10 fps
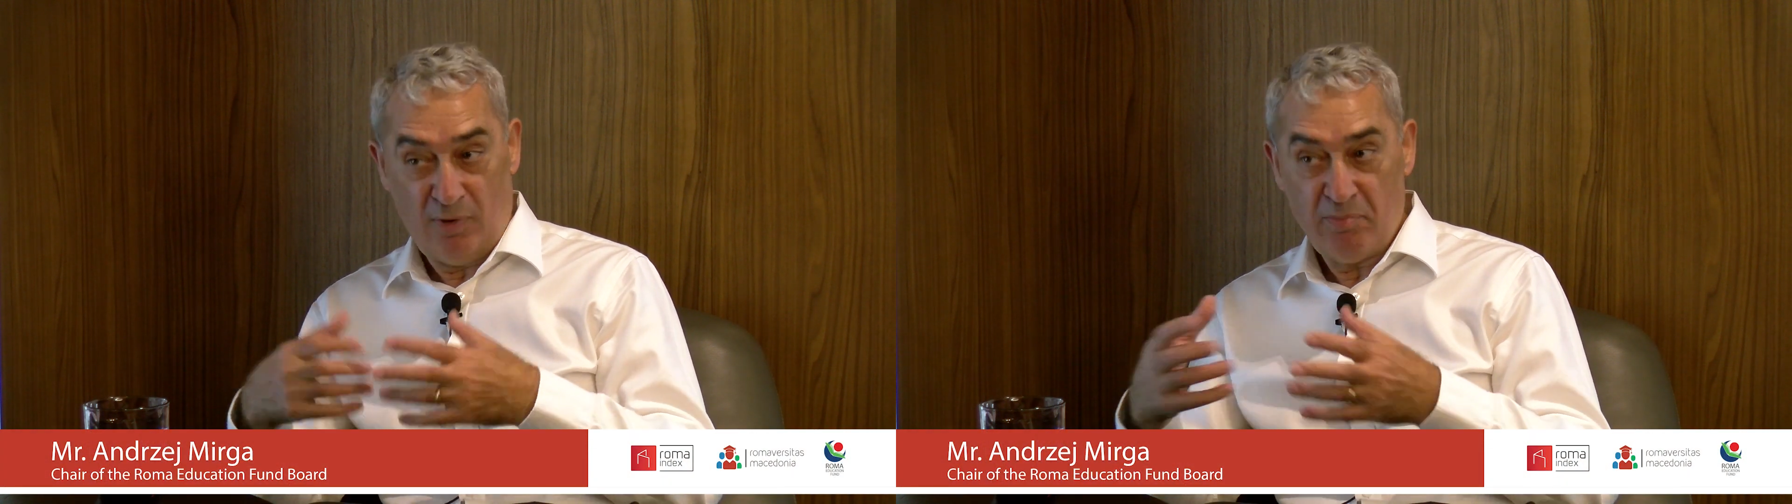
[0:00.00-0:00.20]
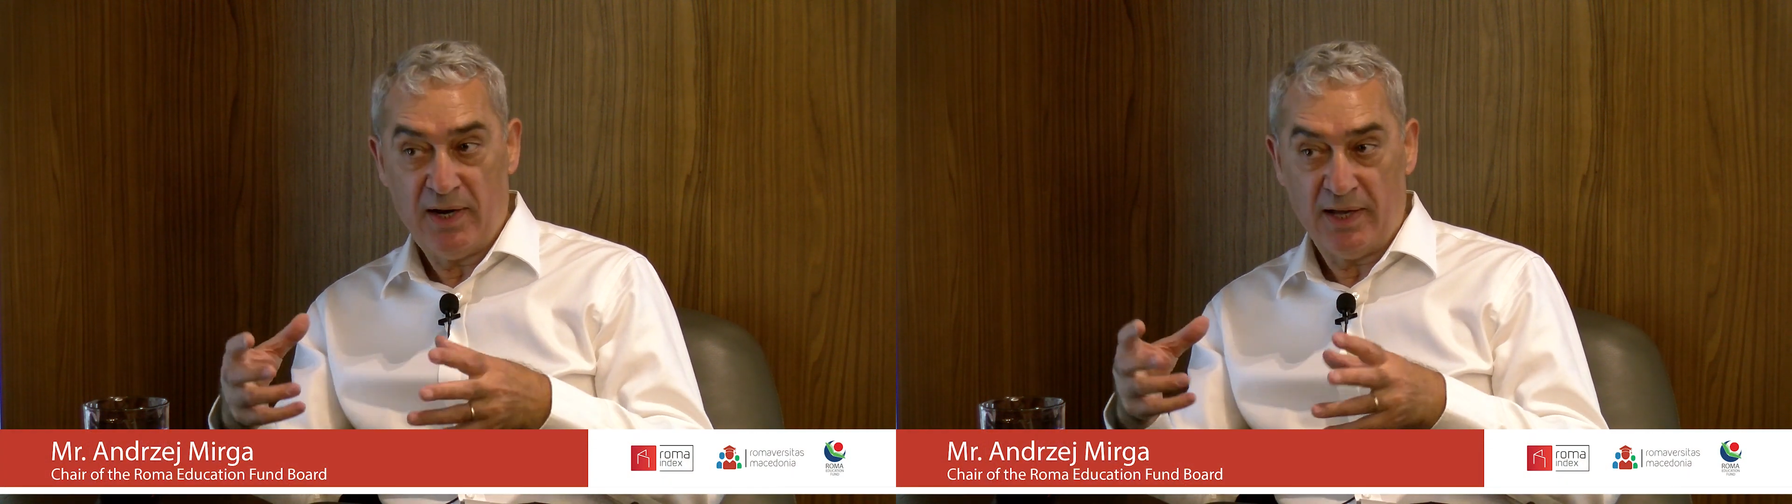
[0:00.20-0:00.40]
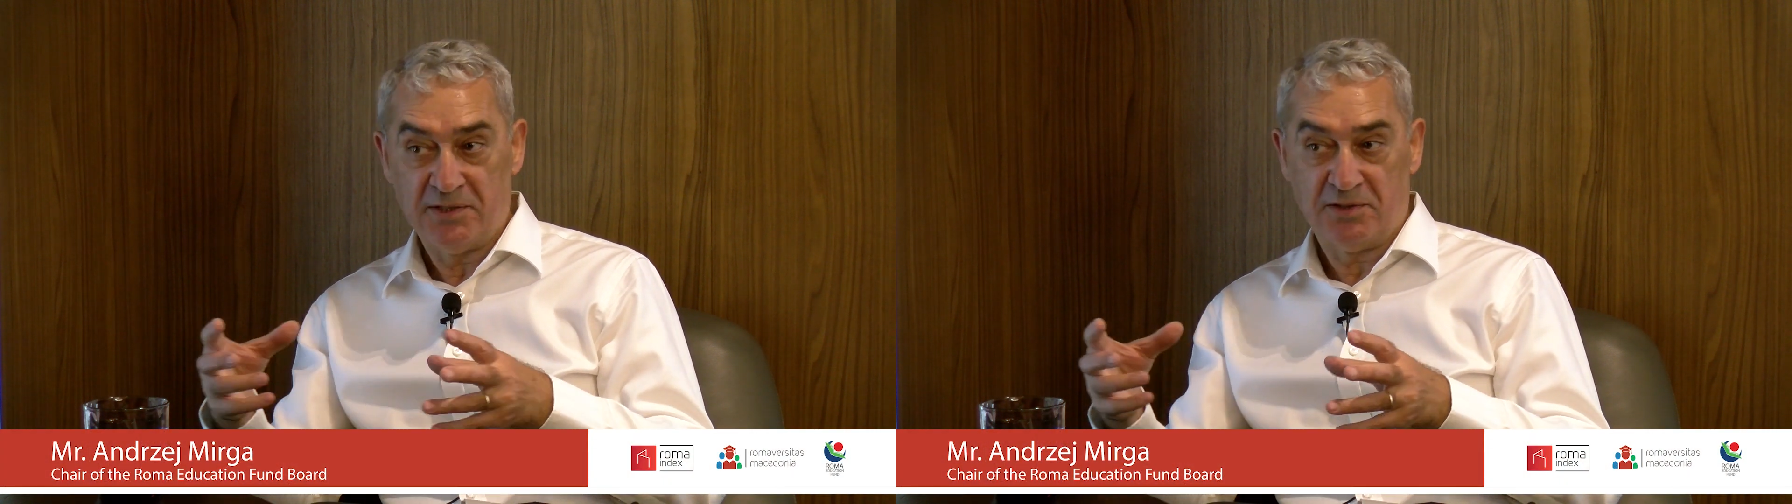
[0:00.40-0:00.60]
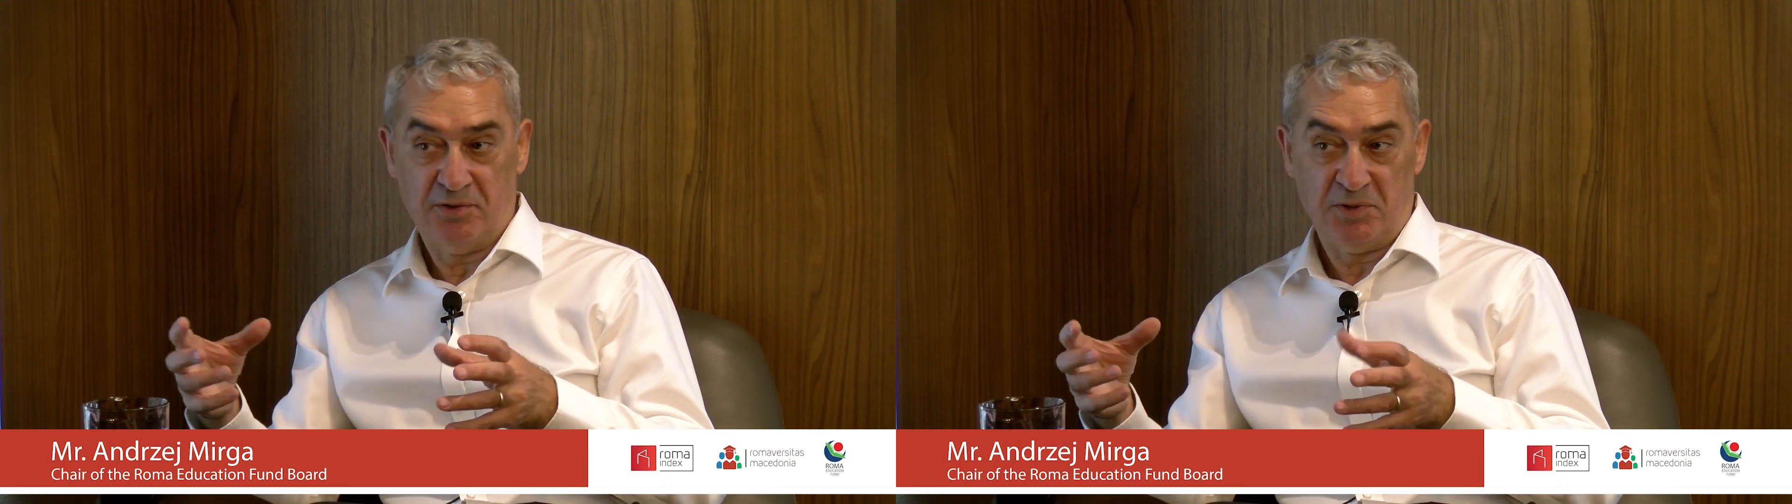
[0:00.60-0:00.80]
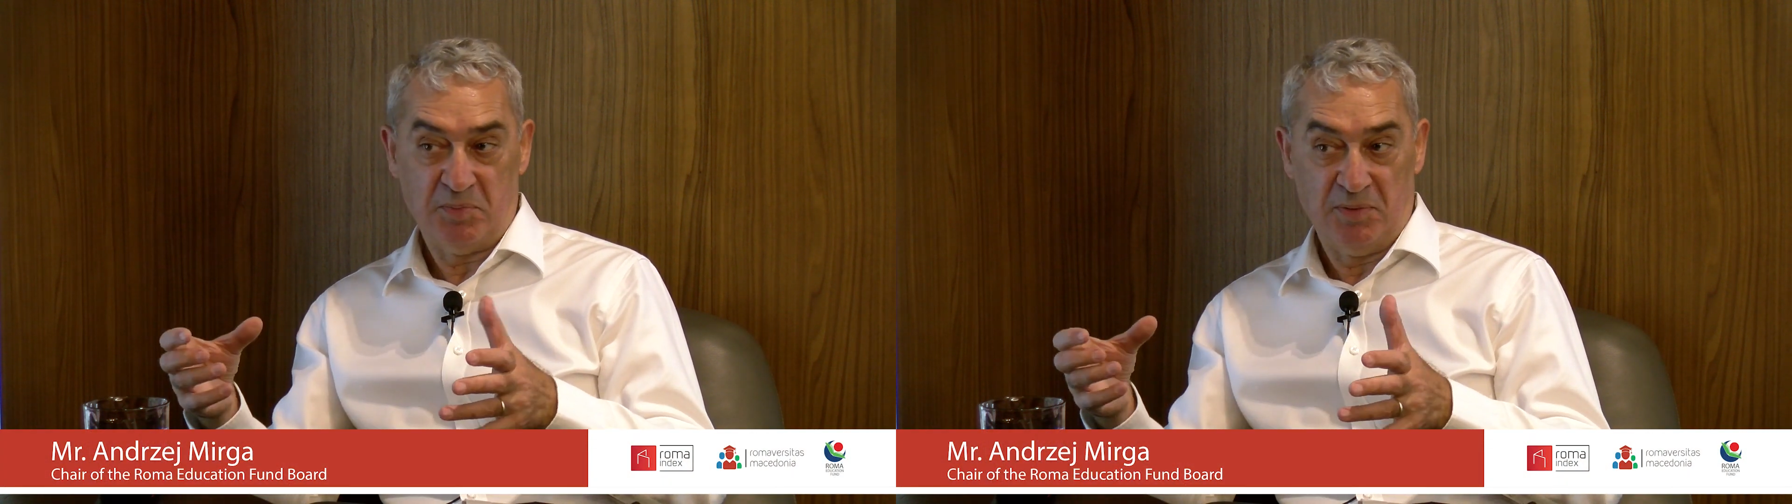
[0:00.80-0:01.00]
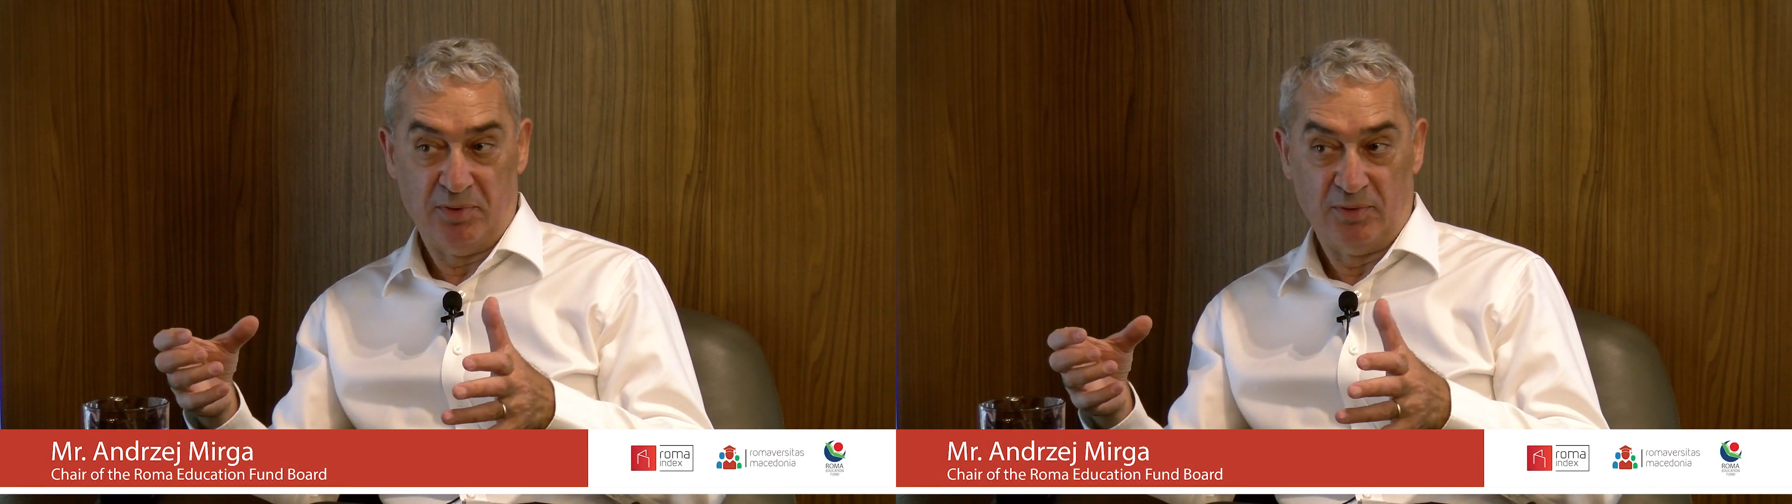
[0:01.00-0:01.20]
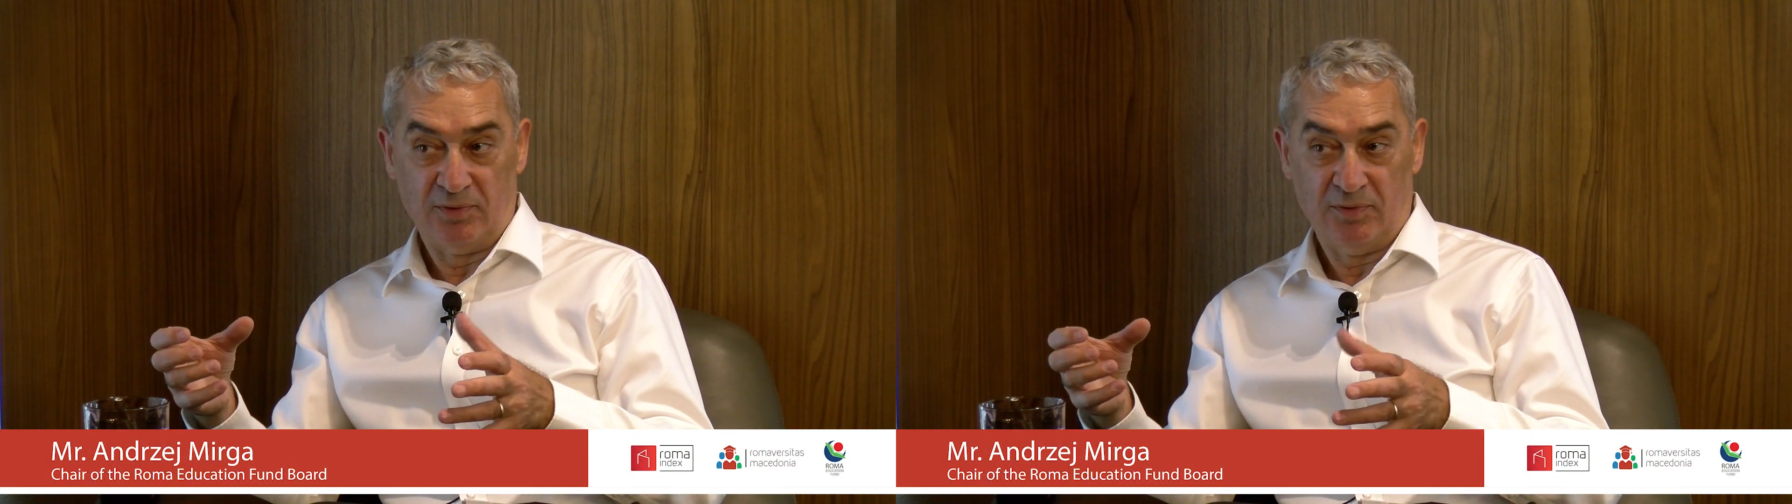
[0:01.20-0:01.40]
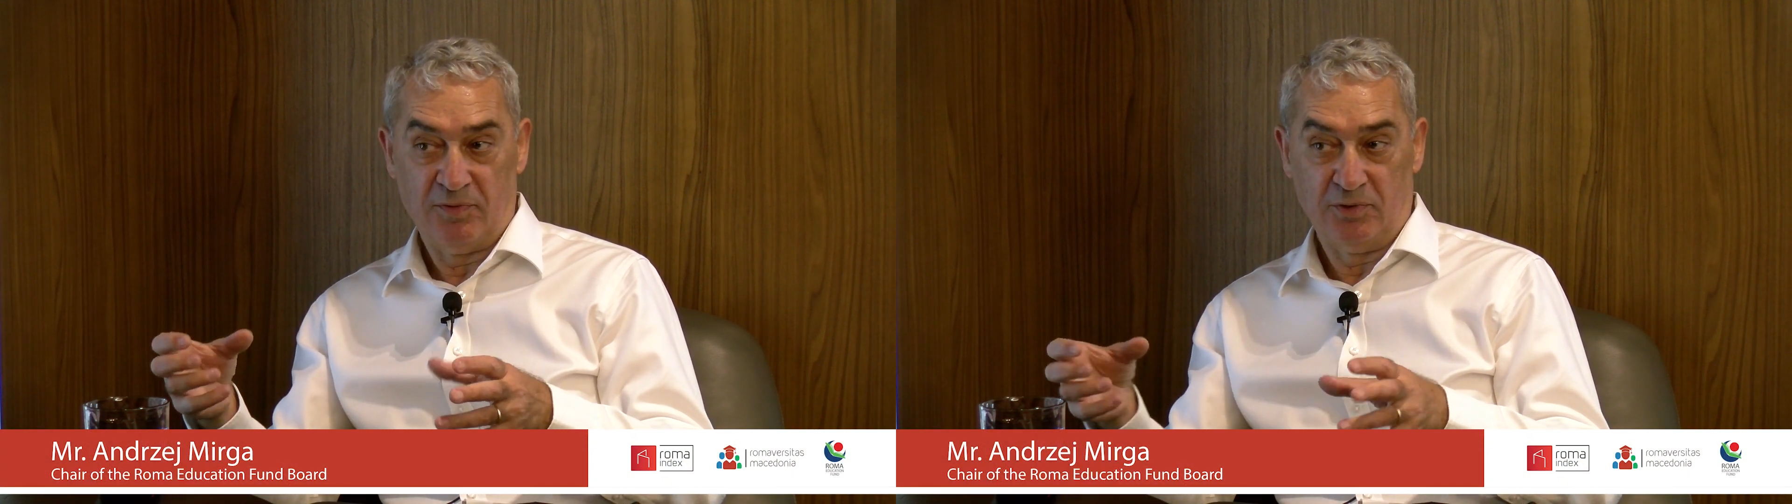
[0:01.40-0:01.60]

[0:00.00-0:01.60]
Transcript: mobilize those people